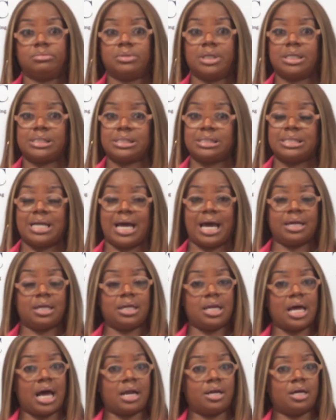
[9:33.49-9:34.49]
It's not
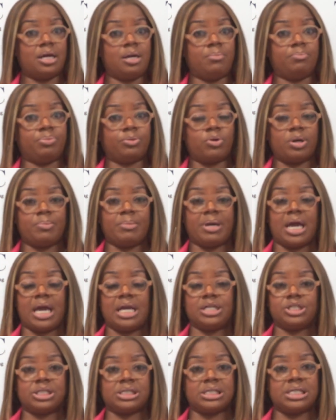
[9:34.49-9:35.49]
a lot of employment
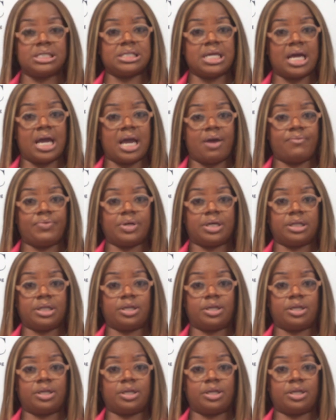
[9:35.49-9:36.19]
agencies that have a